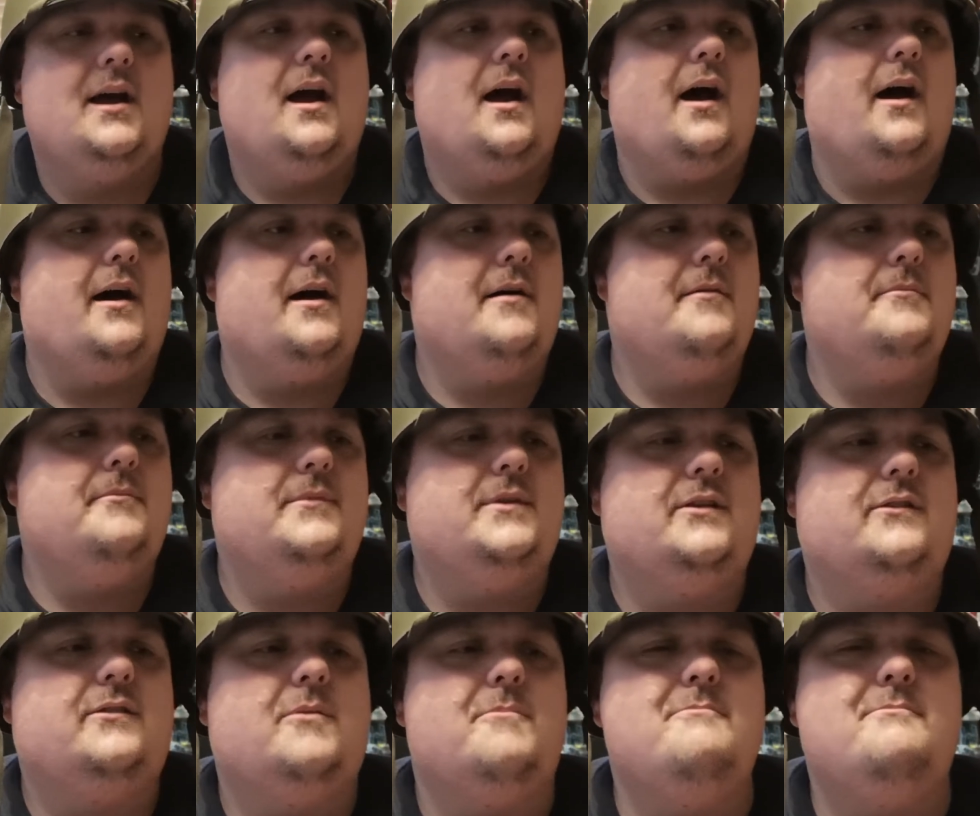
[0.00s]

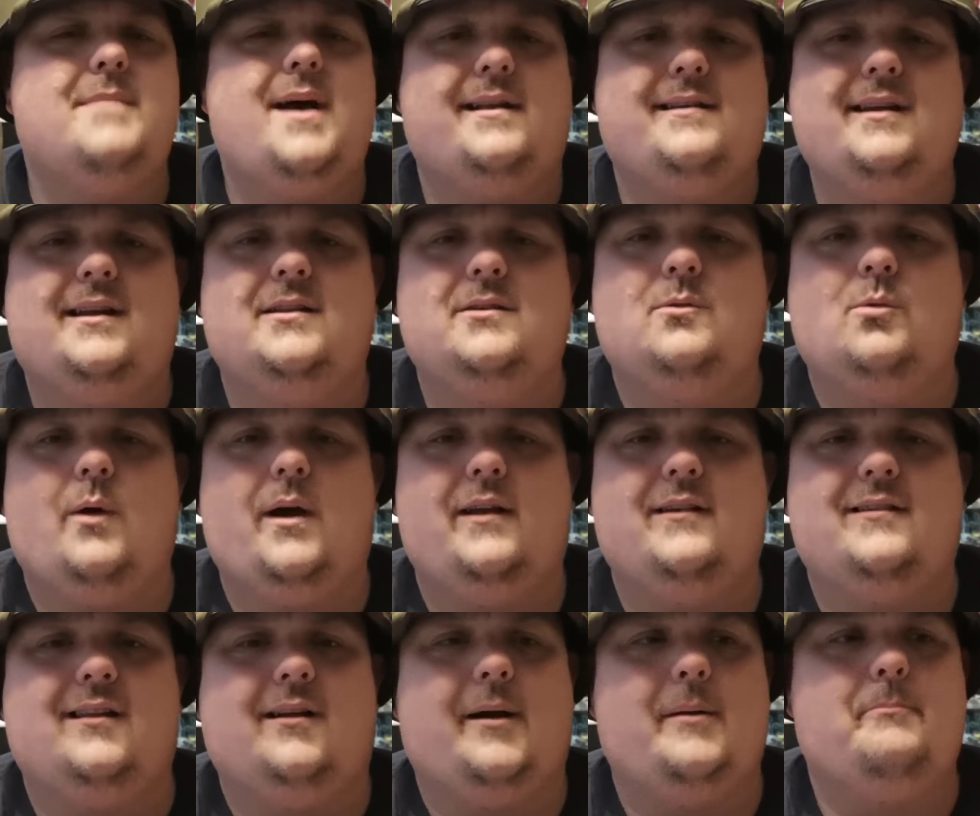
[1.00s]
There's a medic that
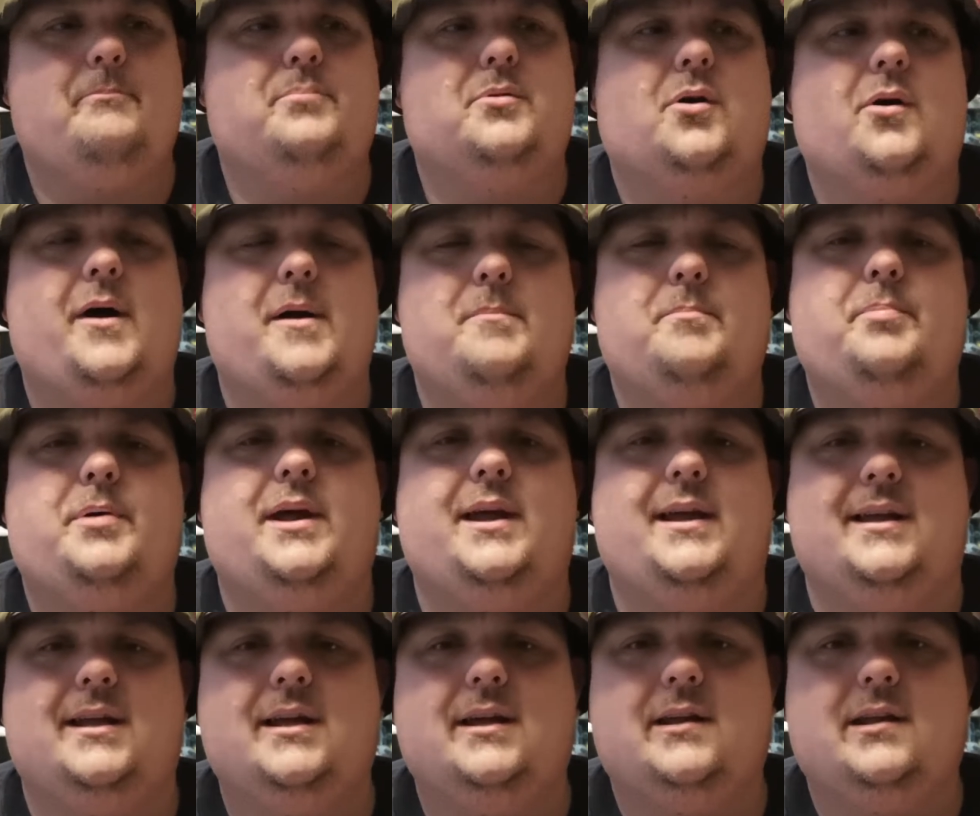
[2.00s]
wears like bright
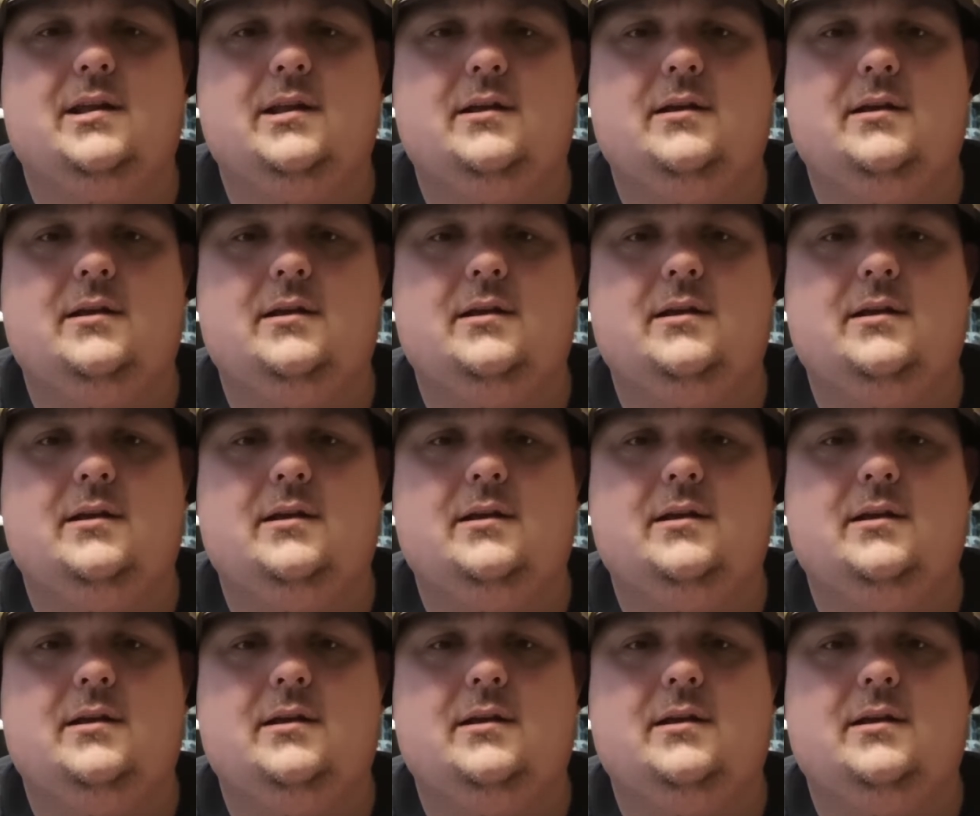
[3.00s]
pink.